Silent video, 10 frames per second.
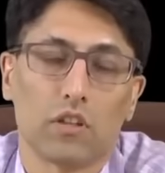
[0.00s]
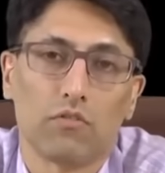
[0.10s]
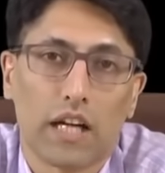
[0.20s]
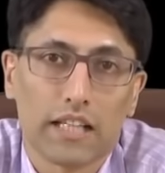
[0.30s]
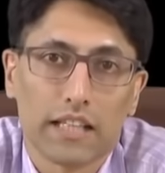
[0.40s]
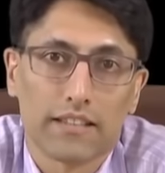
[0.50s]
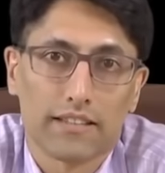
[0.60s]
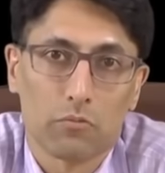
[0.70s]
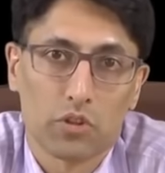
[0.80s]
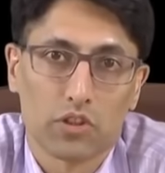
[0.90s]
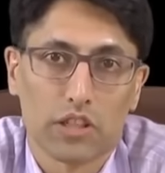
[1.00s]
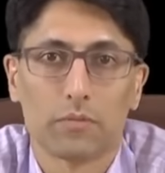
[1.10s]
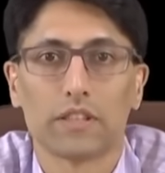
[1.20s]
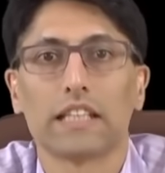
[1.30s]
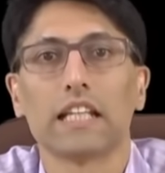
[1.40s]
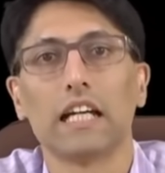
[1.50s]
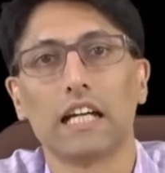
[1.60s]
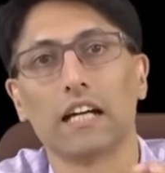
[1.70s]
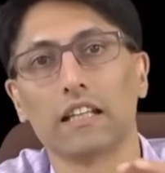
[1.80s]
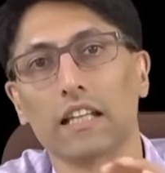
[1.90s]
violate someone's liberty
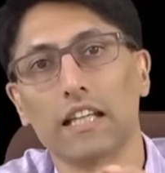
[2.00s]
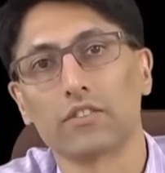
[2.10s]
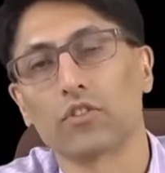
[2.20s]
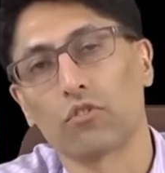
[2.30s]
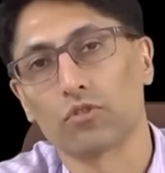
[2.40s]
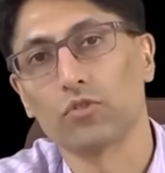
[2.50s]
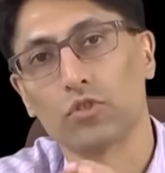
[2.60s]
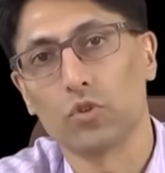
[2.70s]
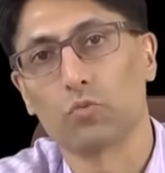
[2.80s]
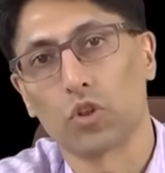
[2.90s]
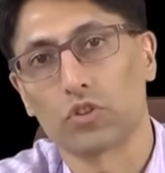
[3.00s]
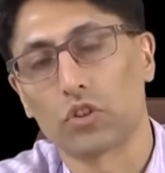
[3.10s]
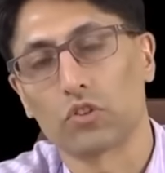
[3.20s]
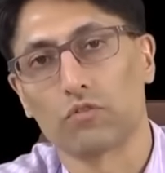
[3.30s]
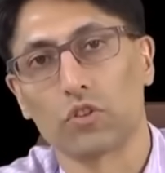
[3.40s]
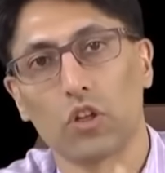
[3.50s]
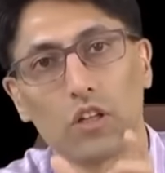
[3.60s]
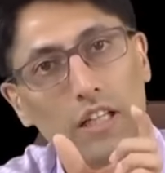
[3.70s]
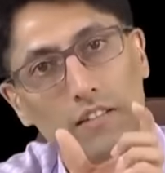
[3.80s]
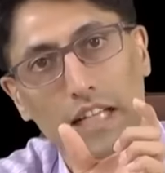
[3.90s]
unless through due process of law.